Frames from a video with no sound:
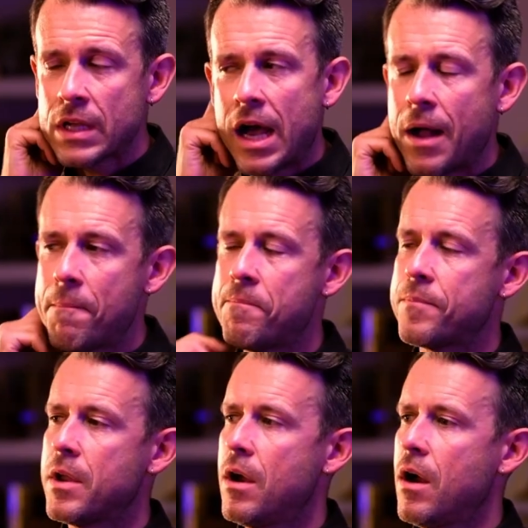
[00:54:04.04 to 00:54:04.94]

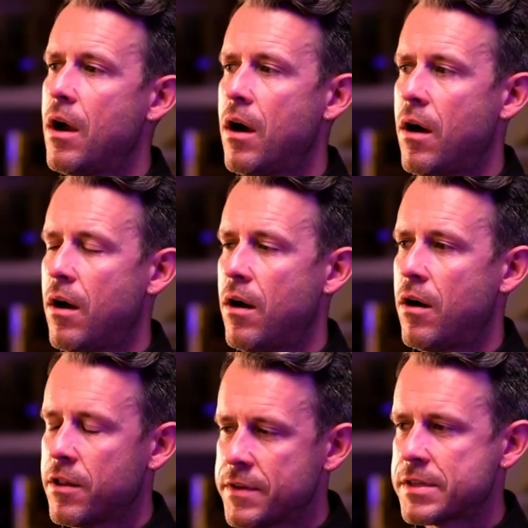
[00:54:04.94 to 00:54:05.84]

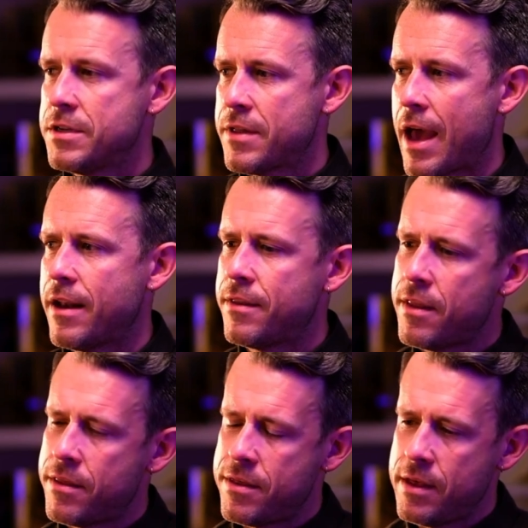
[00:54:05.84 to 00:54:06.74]
All of us can do that.
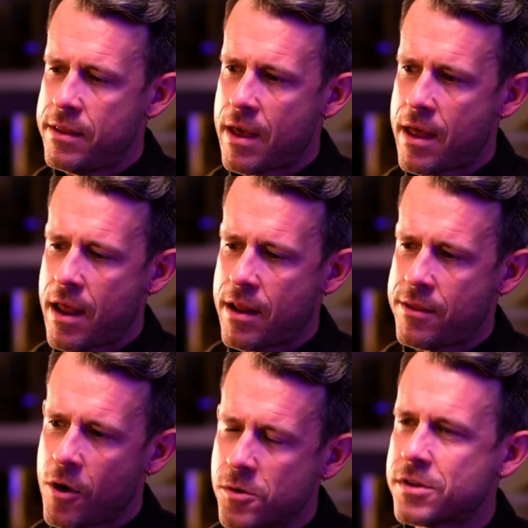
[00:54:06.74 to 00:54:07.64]

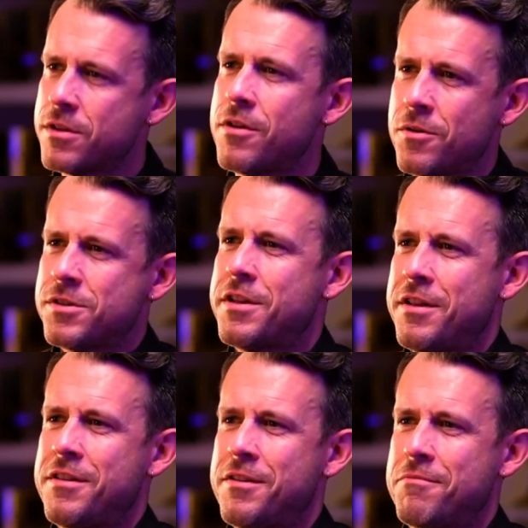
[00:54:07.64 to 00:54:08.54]
And those are
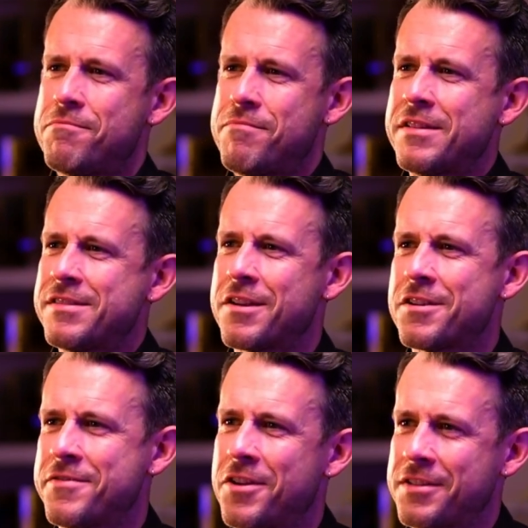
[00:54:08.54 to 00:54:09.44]
the best
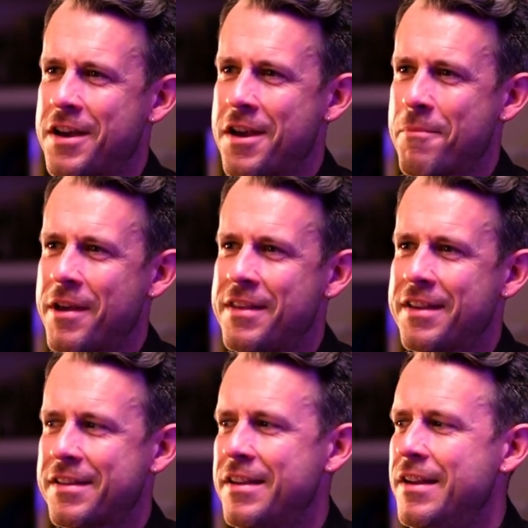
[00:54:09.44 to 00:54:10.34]
thinkers of all time. I
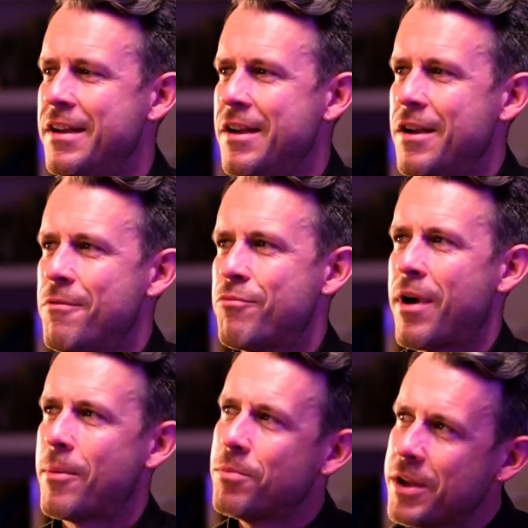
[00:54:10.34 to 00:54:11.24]
think
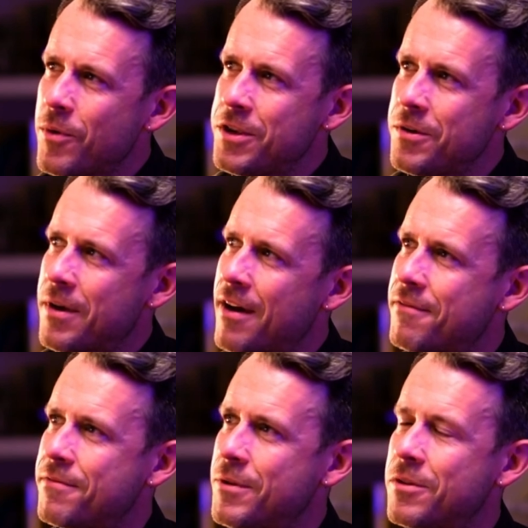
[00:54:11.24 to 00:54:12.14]
probably when you
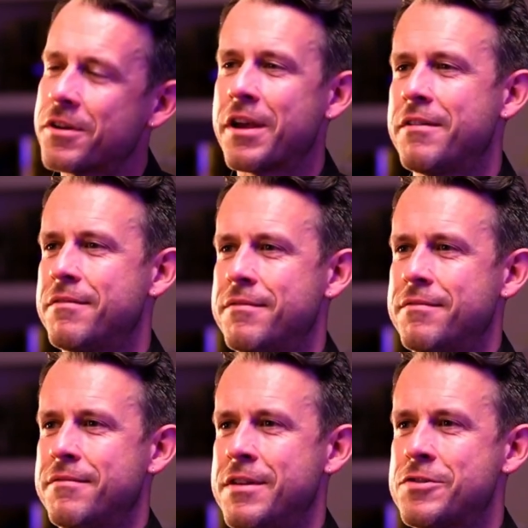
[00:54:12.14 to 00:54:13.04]
look at
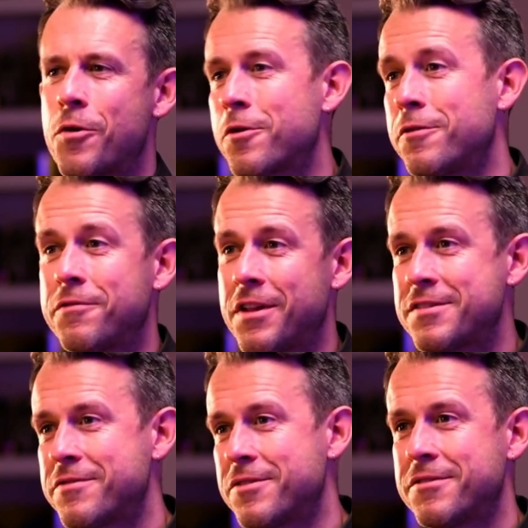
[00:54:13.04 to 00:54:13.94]
historical
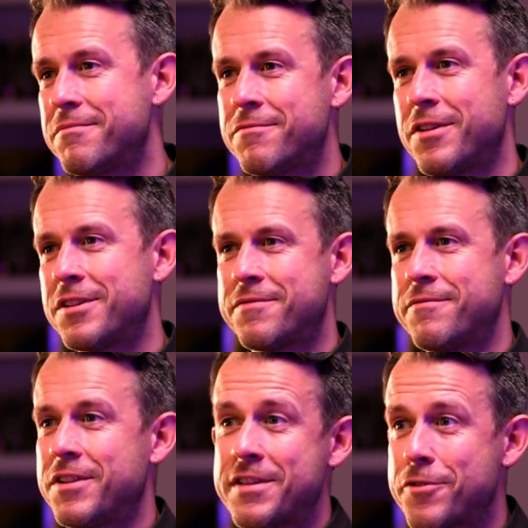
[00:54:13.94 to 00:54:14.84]

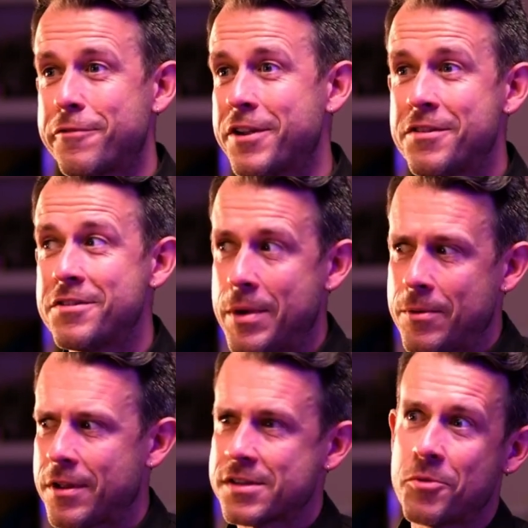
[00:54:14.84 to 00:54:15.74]
philosophical figures,
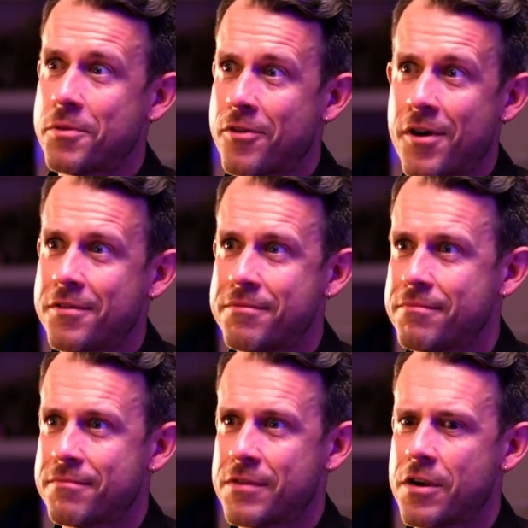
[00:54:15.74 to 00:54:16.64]
people like Simone de Beauvoir and
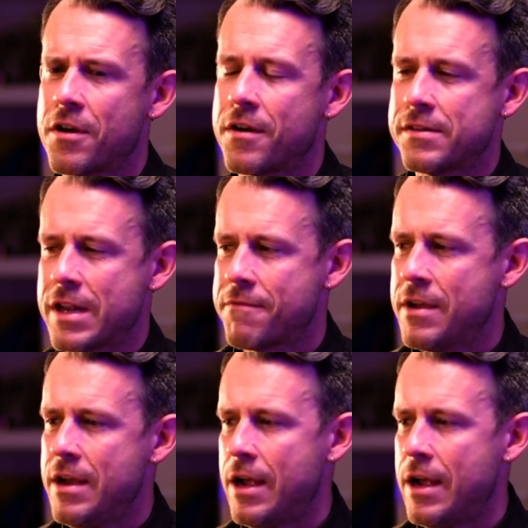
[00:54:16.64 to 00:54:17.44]
Kierkegaard and stuff,